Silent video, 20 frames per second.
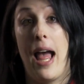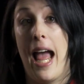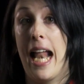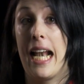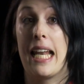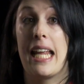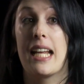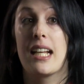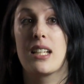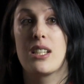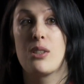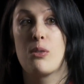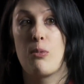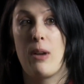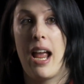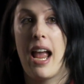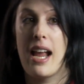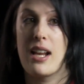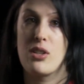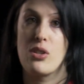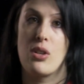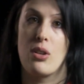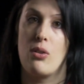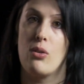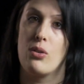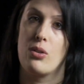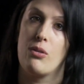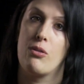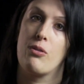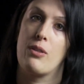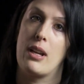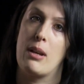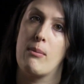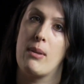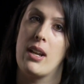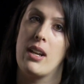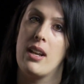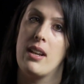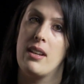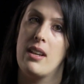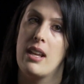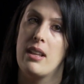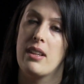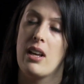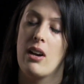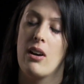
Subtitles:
Alex reacts to Gordon Freeman in